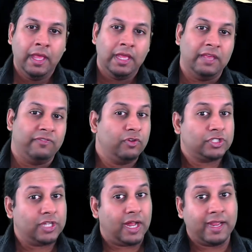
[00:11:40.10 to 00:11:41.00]
If you're
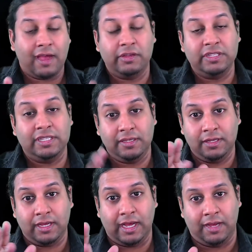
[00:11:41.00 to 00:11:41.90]
starting out in
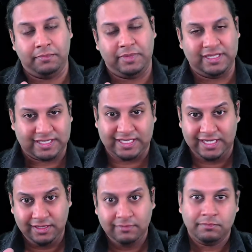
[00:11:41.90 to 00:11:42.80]
the
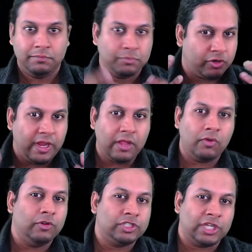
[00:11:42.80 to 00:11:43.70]
scene, create your
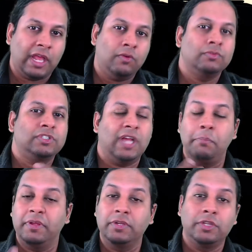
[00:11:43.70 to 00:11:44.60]
own channel, start
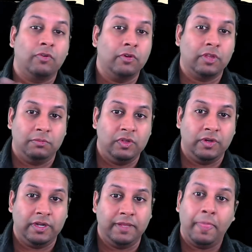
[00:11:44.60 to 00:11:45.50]
building your own
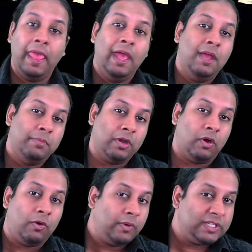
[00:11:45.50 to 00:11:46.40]
community, but
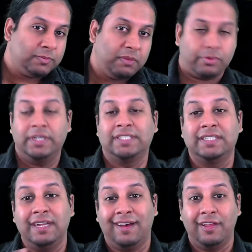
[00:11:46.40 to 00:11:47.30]
always be
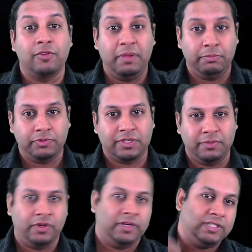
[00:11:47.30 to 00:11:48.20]
present in other people's
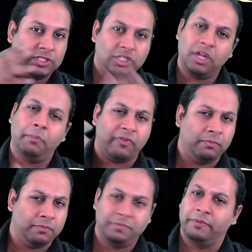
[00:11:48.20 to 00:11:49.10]
communities. Jump
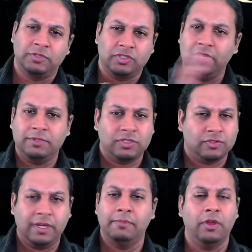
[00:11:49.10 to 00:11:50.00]
from stream to
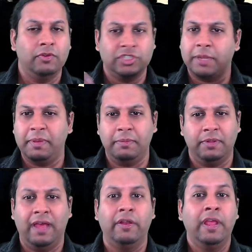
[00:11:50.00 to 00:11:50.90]
stream, go check people
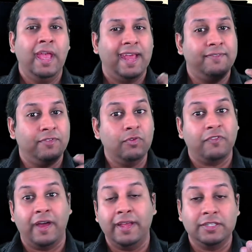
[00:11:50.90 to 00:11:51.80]
out, and if you
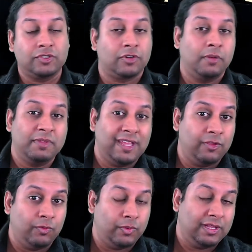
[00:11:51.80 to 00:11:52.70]
find a streamer that
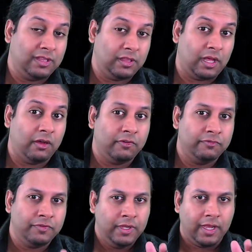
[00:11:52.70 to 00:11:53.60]
you really love,